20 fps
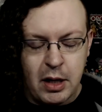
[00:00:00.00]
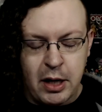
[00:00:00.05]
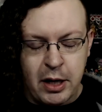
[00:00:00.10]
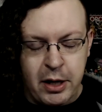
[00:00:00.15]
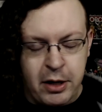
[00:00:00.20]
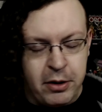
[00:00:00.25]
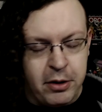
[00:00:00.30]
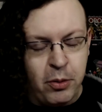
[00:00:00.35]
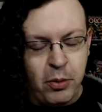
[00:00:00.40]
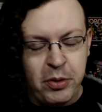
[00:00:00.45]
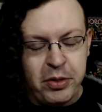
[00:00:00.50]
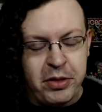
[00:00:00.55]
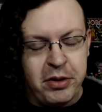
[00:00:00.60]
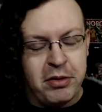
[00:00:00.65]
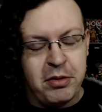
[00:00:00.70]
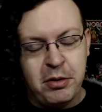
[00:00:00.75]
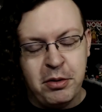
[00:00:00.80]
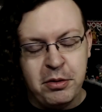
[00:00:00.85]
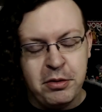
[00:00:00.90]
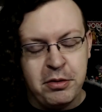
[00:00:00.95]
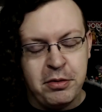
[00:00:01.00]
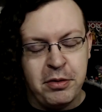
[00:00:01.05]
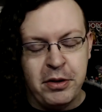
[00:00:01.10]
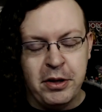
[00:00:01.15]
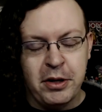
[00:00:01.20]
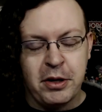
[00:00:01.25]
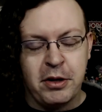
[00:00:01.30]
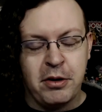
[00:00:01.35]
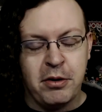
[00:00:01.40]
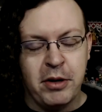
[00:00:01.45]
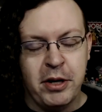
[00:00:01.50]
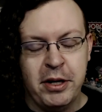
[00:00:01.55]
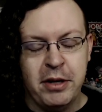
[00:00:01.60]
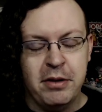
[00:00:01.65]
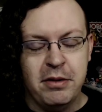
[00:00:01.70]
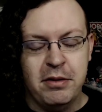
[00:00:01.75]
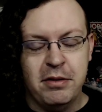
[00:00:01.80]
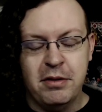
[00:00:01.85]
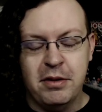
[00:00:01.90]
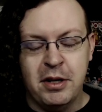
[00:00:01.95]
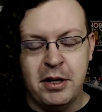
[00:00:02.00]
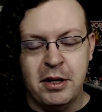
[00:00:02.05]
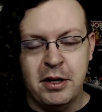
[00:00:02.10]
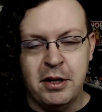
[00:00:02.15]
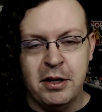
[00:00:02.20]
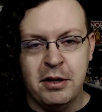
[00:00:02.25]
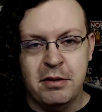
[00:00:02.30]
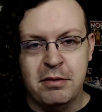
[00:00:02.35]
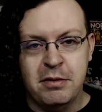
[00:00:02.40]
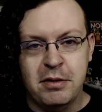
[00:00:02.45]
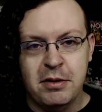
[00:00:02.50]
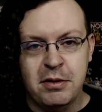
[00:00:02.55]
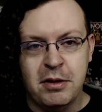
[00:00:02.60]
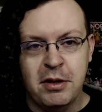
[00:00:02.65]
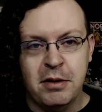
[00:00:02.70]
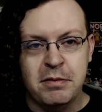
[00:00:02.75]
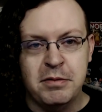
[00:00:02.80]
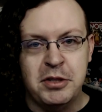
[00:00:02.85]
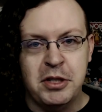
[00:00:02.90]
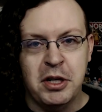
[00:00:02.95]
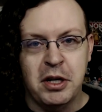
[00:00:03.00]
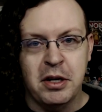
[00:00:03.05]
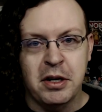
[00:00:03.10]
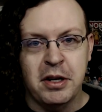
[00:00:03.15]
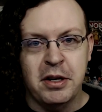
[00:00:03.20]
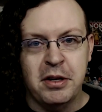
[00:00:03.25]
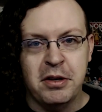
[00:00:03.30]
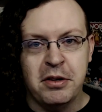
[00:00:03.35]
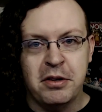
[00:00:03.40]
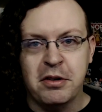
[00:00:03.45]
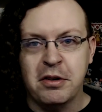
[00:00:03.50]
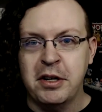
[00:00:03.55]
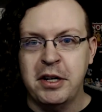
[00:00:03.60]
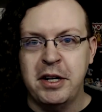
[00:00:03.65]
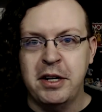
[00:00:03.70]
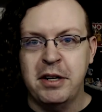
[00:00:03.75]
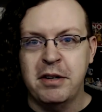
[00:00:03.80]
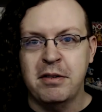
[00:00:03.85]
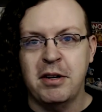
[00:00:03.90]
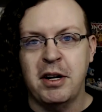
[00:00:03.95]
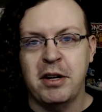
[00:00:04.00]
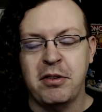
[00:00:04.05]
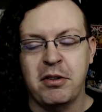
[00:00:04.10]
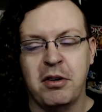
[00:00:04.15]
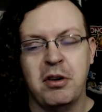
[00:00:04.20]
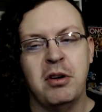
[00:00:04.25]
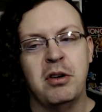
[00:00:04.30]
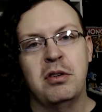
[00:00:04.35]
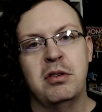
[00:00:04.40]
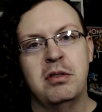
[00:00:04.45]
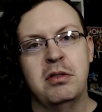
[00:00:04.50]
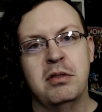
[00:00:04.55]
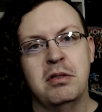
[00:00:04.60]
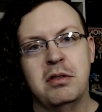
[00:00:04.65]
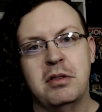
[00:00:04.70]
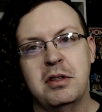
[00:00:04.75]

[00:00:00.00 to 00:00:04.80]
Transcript: don't know what this holds for the crate of junk industry as a whole.